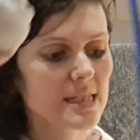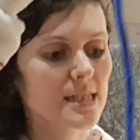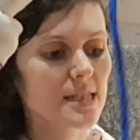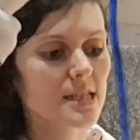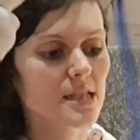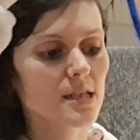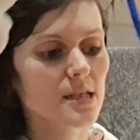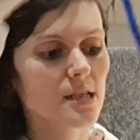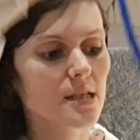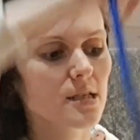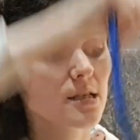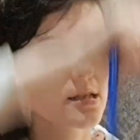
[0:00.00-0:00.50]

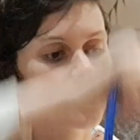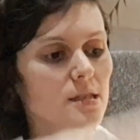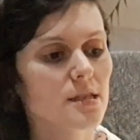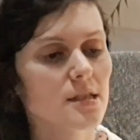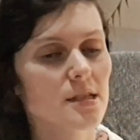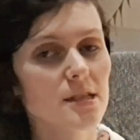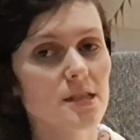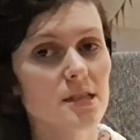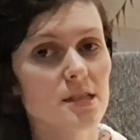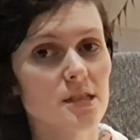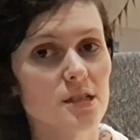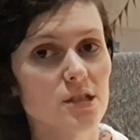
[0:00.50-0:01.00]

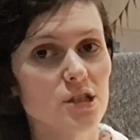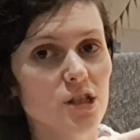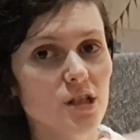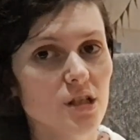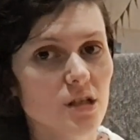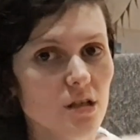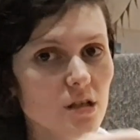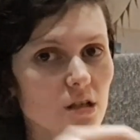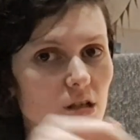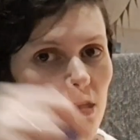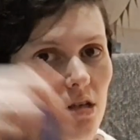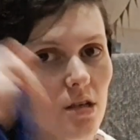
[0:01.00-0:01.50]
This is the chin
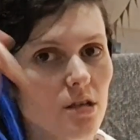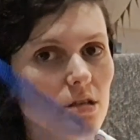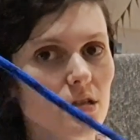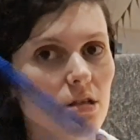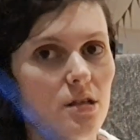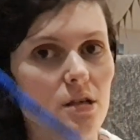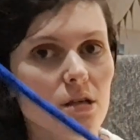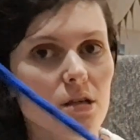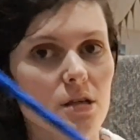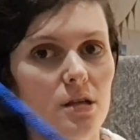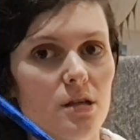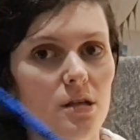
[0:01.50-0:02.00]
guard,
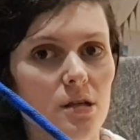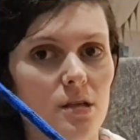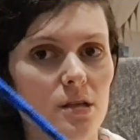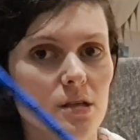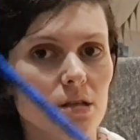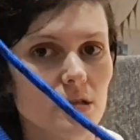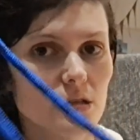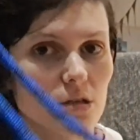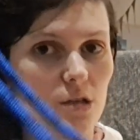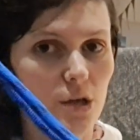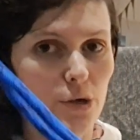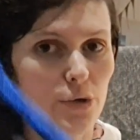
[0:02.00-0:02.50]

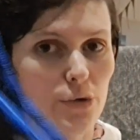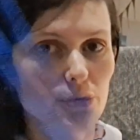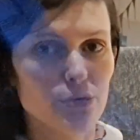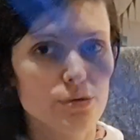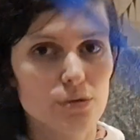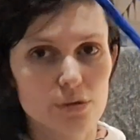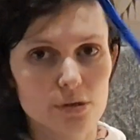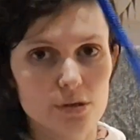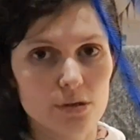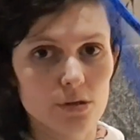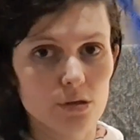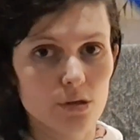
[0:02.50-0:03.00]

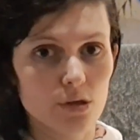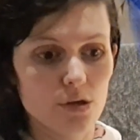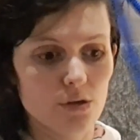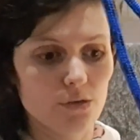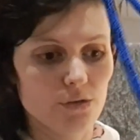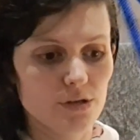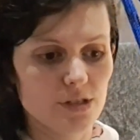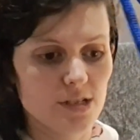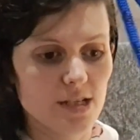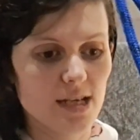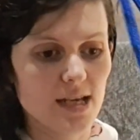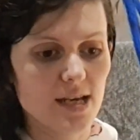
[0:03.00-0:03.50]
nose over
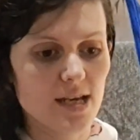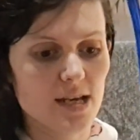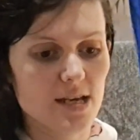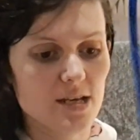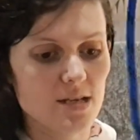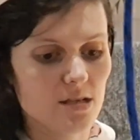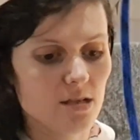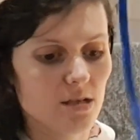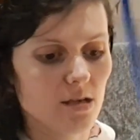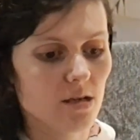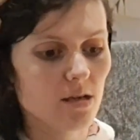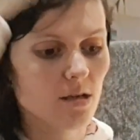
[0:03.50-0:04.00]
his head,
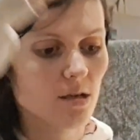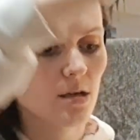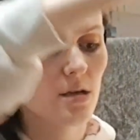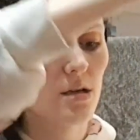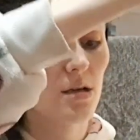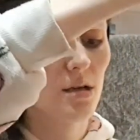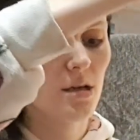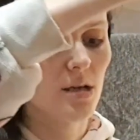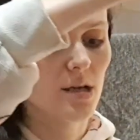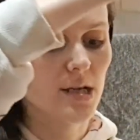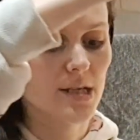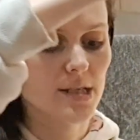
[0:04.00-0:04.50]

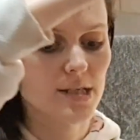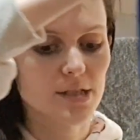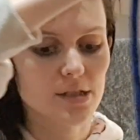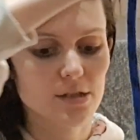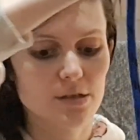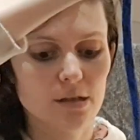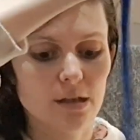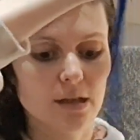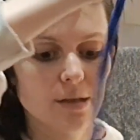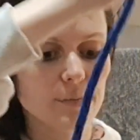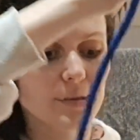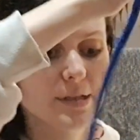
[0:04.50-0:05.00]
and then you
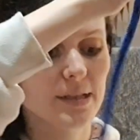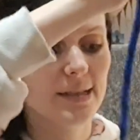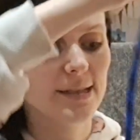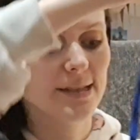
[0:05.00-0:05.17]
click your